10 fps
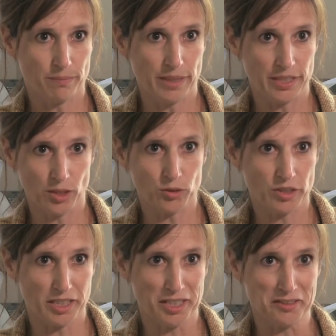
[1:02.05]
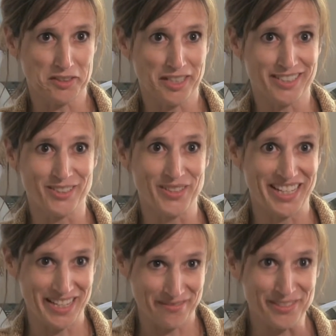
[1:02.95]
my notes. I can't say I do
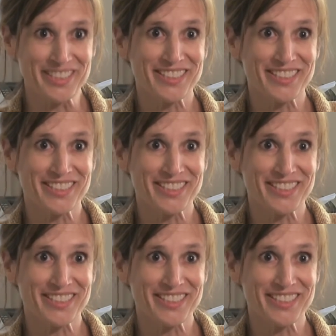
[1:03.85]
that every